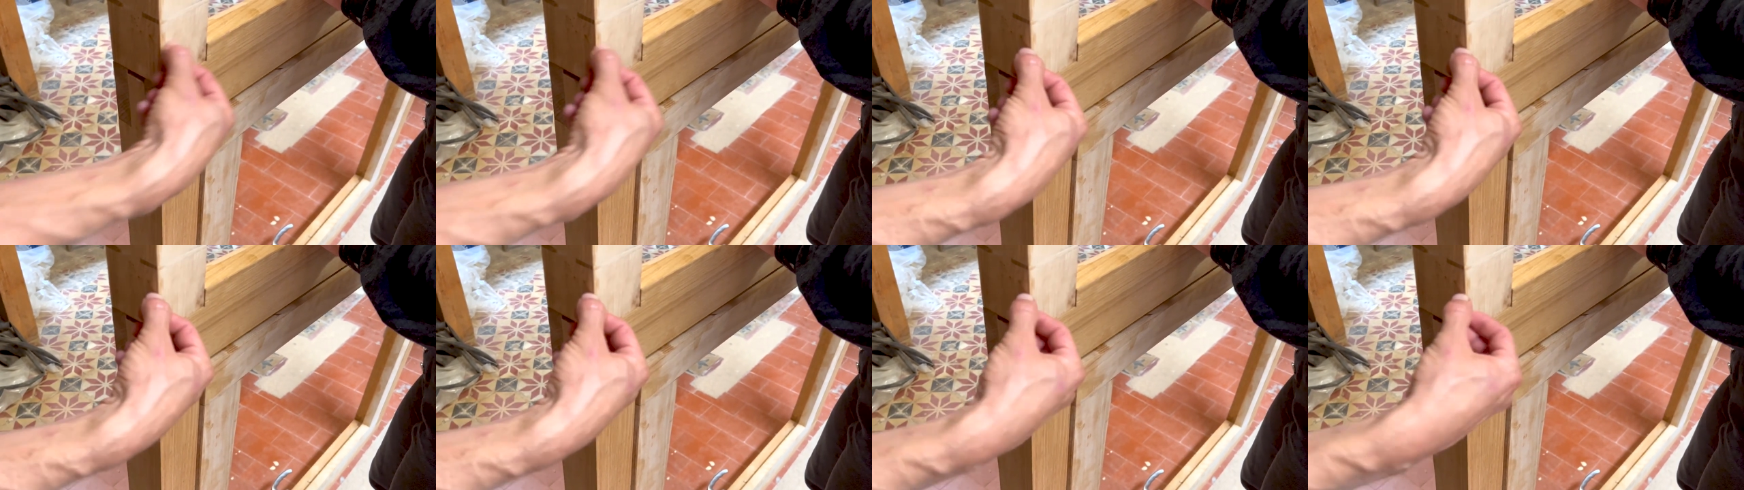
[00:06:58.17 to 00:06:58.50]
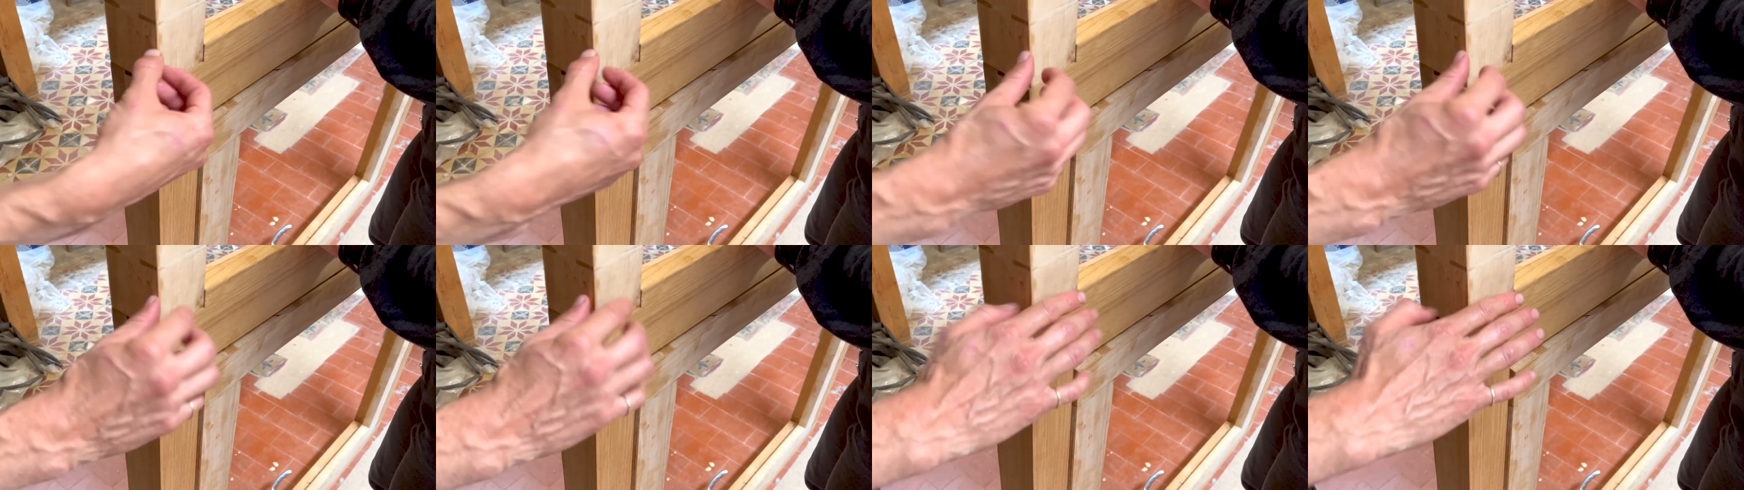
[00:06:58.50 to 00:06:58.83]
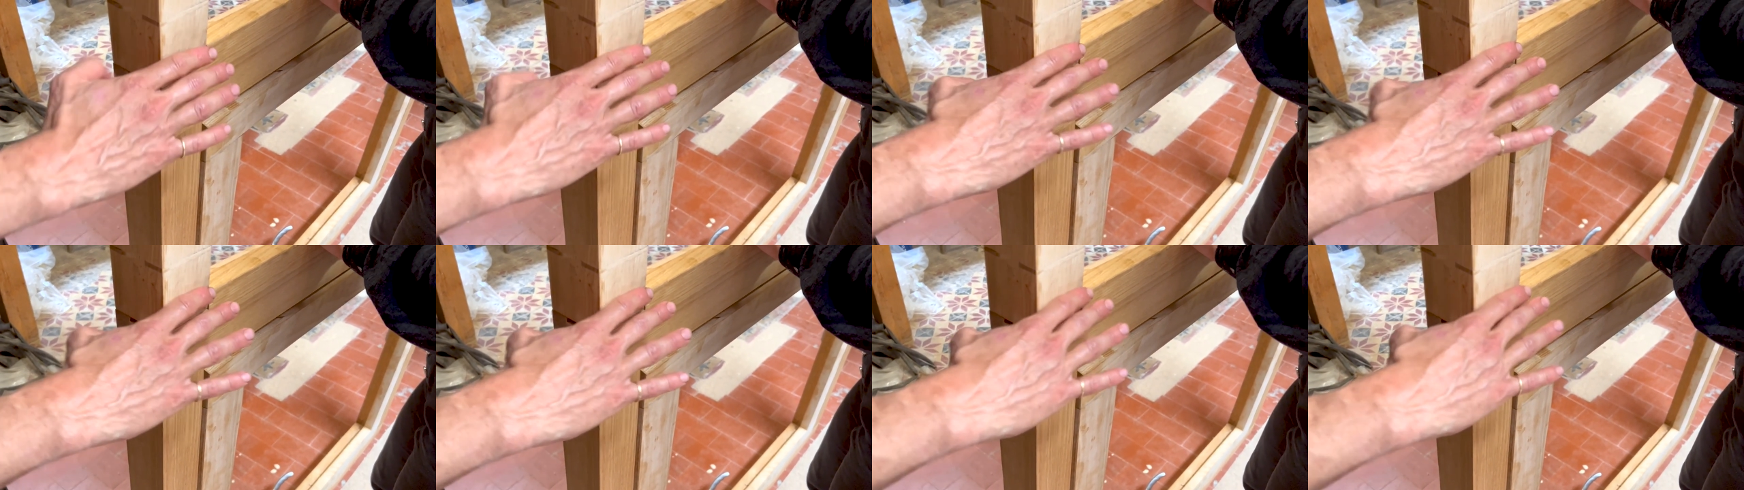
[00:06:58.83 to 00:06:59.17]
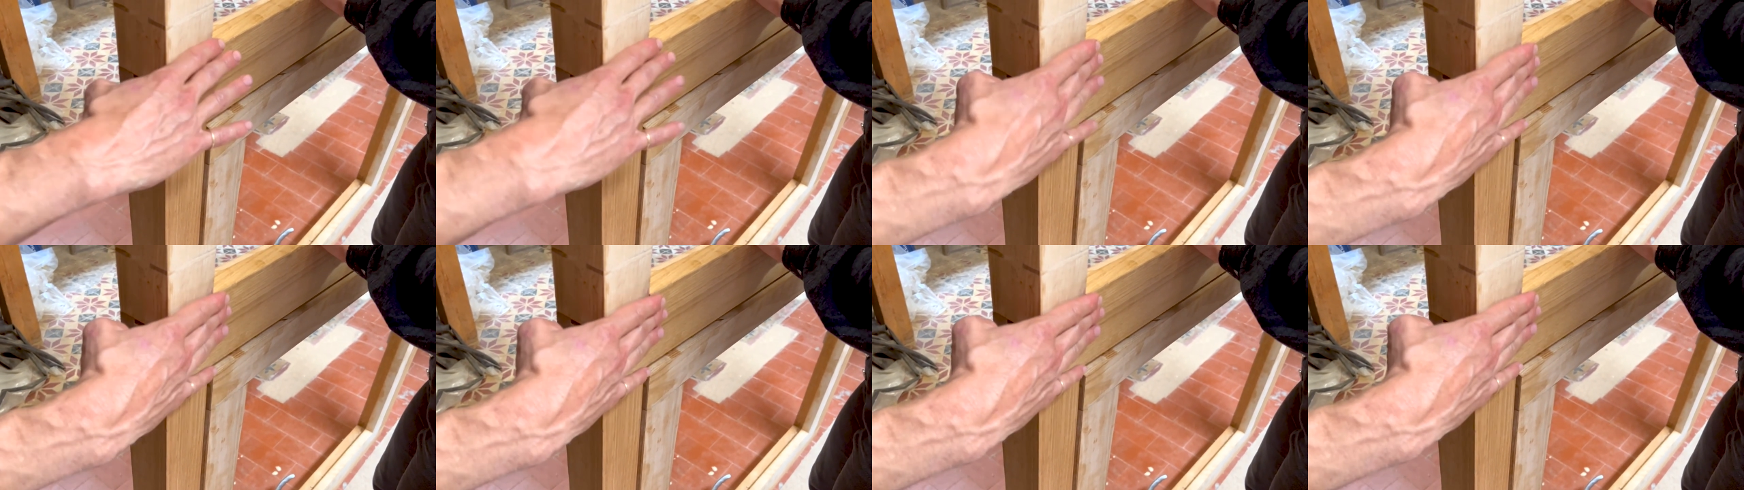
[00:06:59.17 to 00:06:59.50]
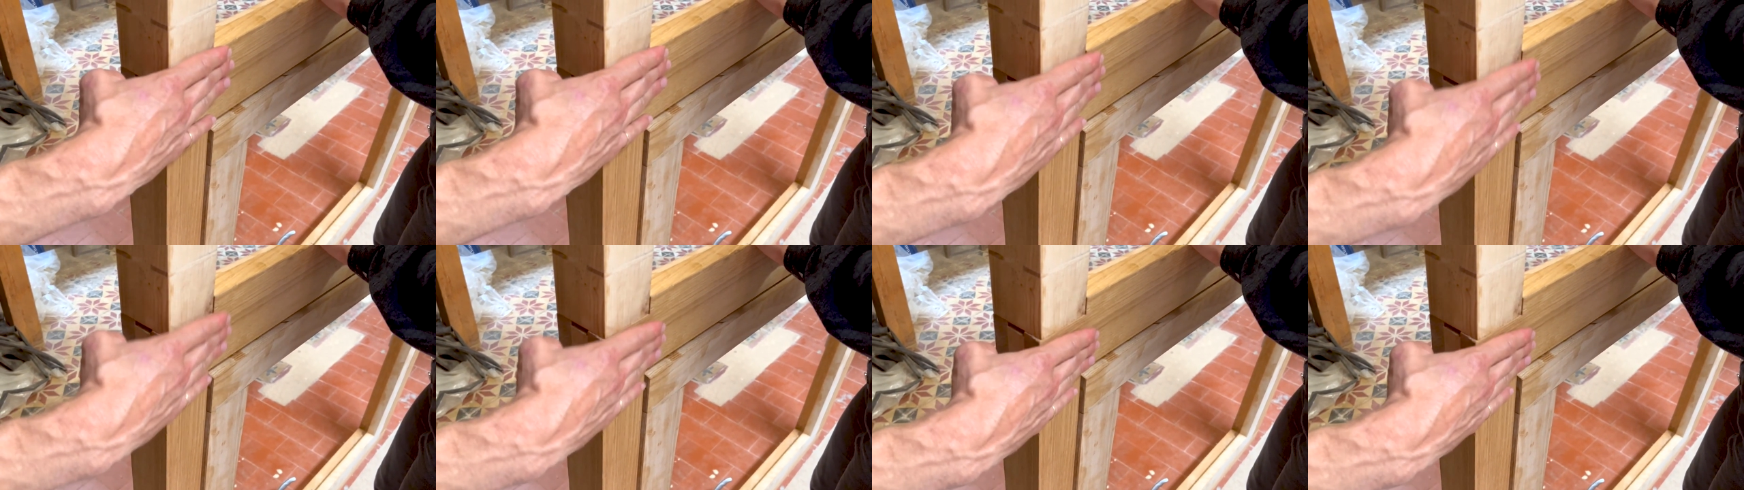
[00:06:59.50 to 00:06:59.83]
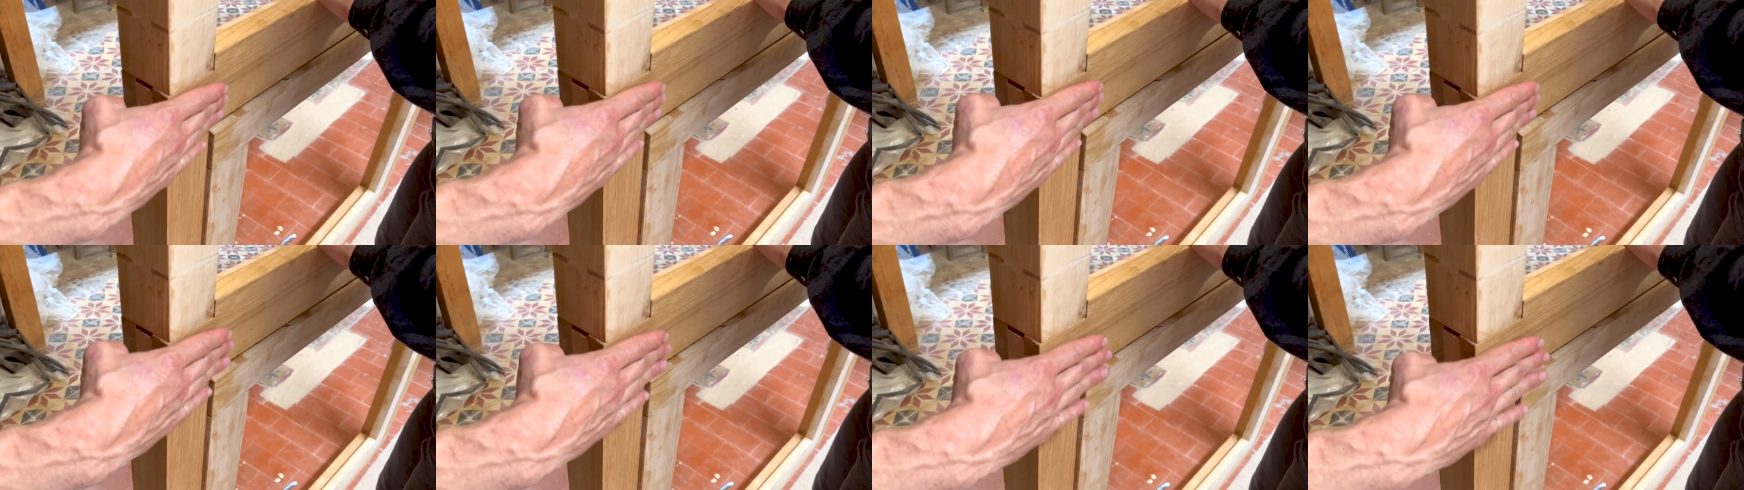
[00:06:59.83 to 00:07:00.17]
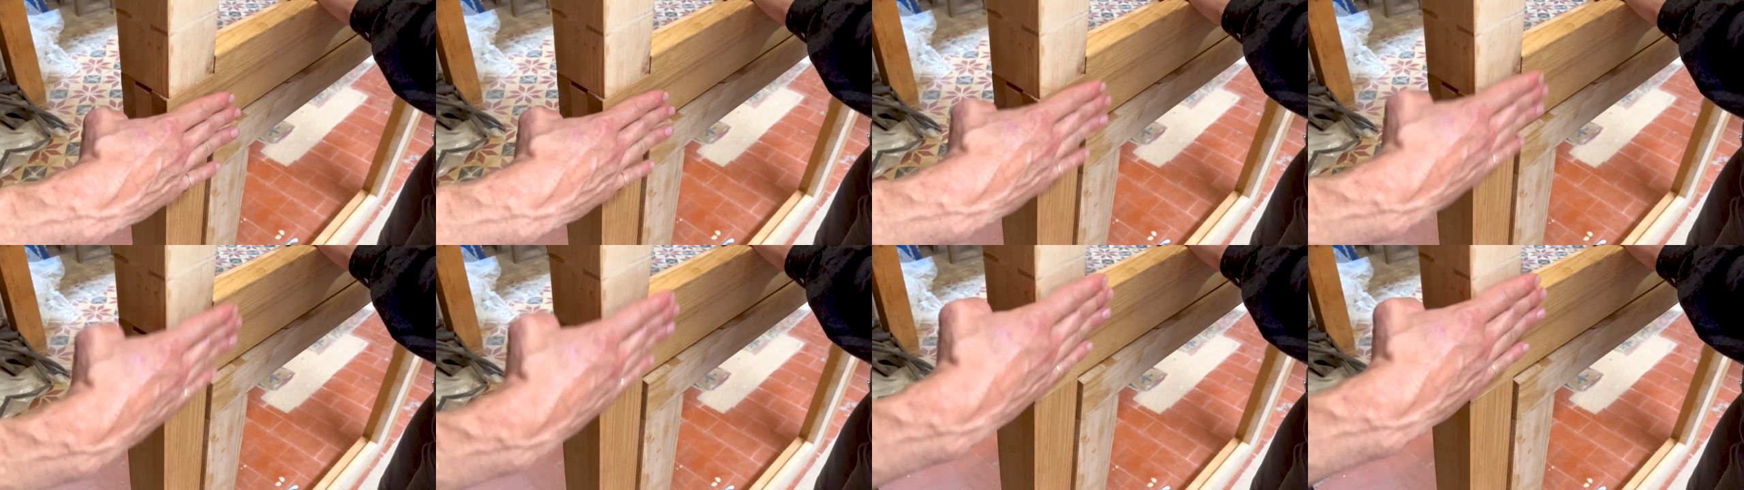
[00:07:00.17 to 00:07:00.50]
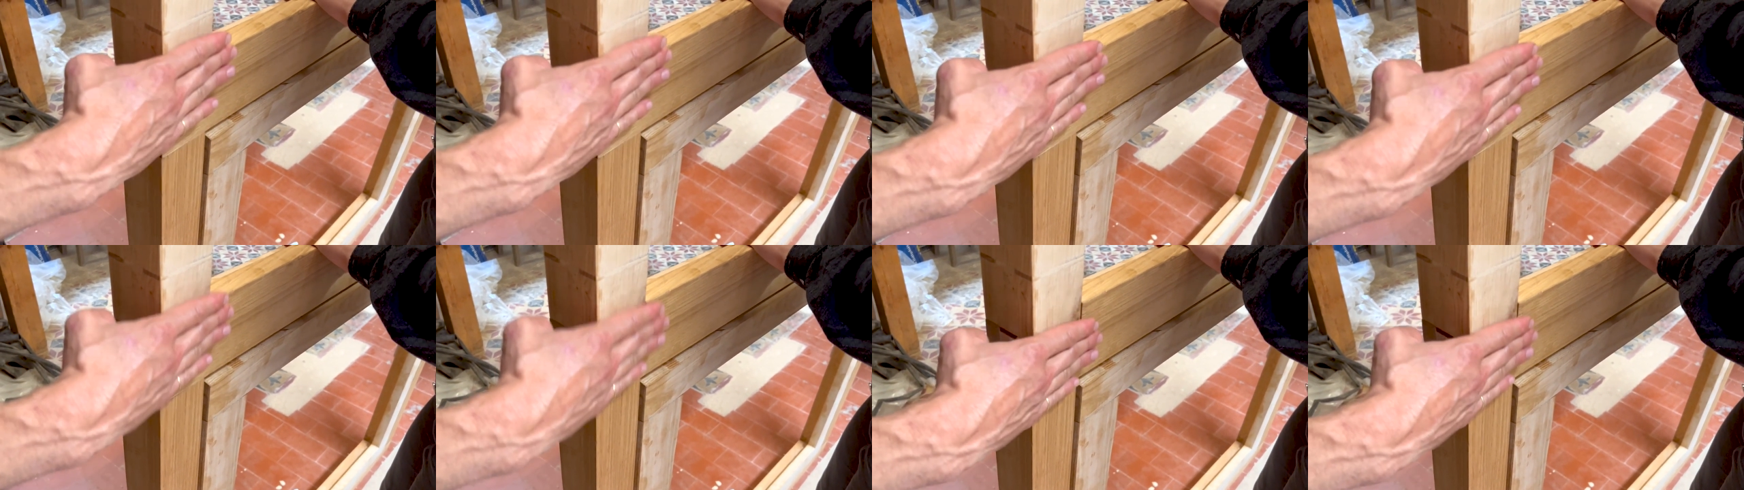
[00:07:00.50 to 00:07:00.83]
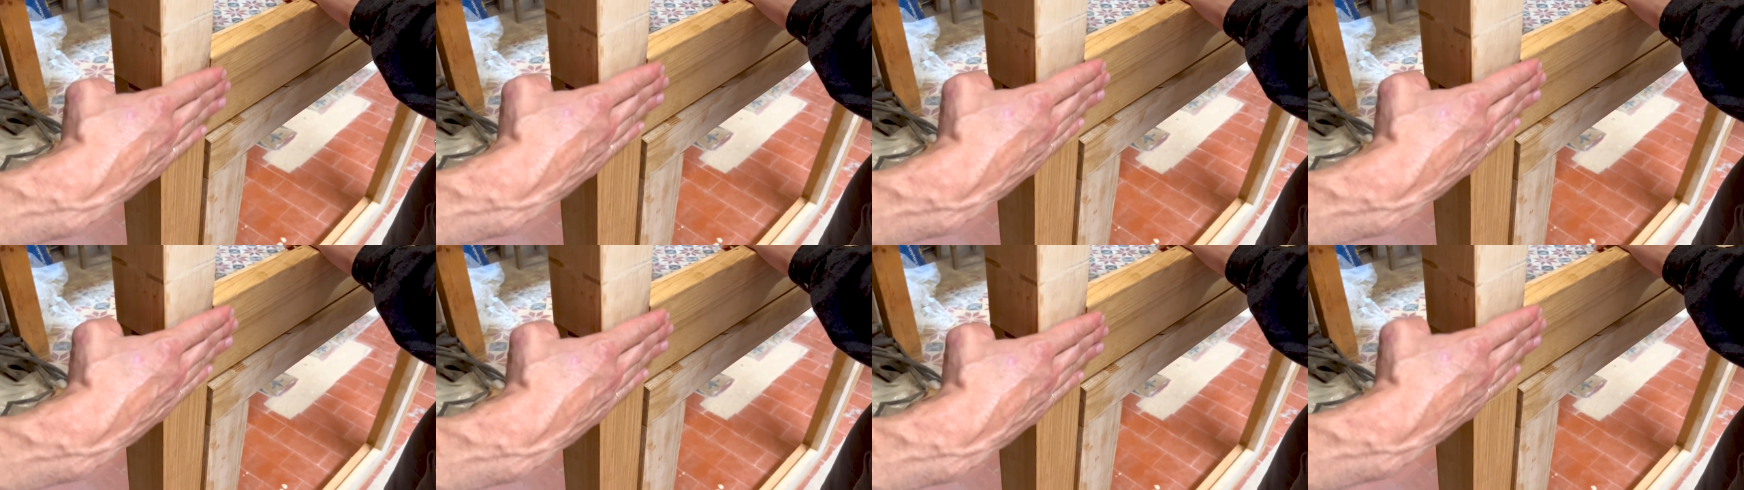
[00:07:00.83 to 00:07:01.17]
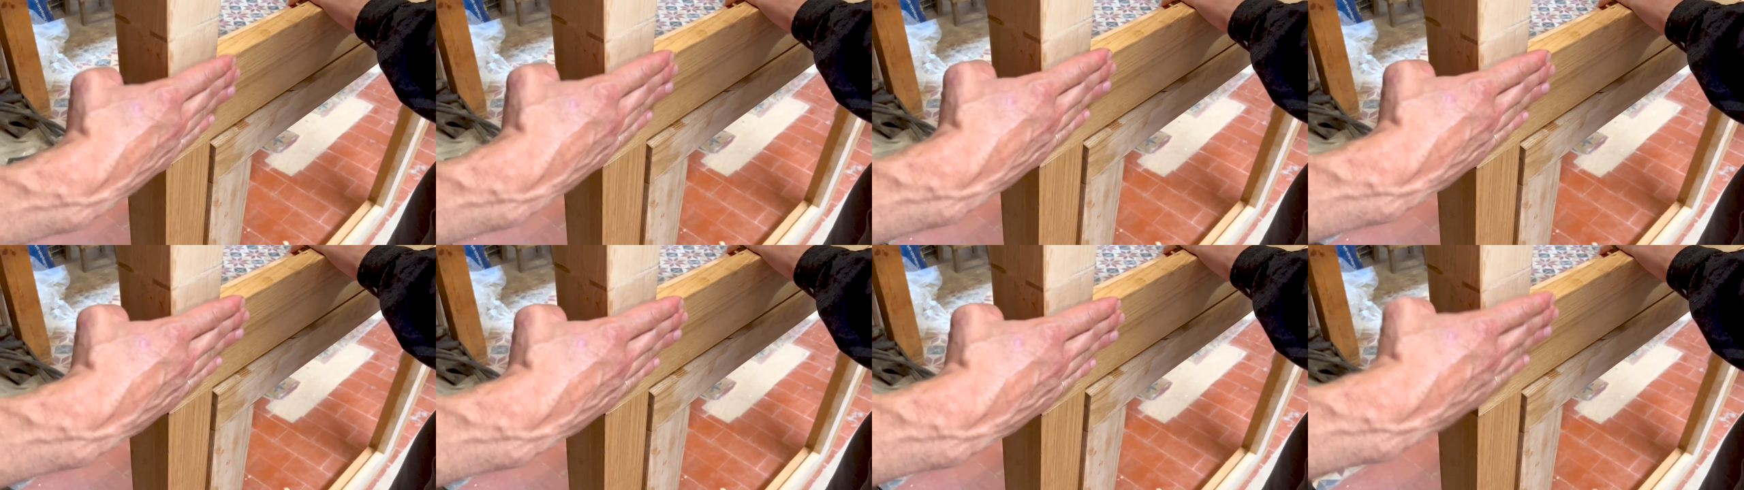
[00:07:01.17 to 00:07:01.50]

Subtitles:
(no speaker visible)